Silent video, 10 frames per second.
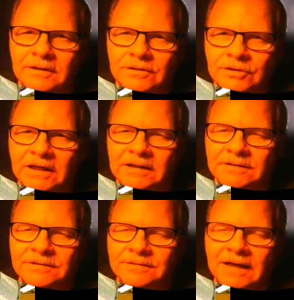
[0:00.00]
chicken
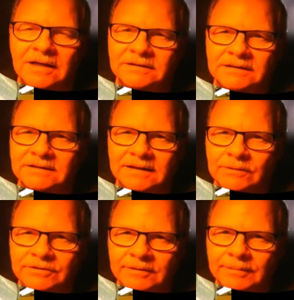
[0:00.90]
houses that he
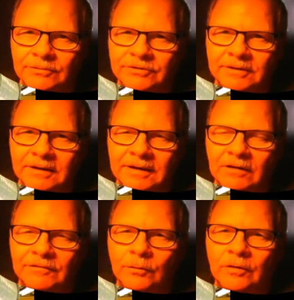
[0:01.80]
was supposed to
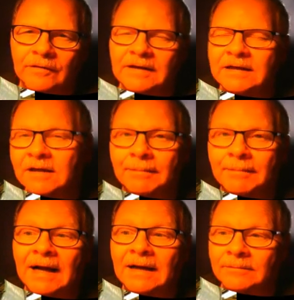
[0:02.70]
care for, and then he'd come
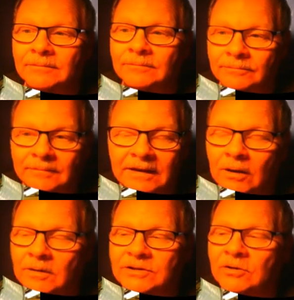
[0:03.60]
back and he'd
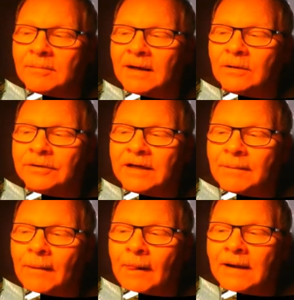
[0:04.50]
always show up back on time.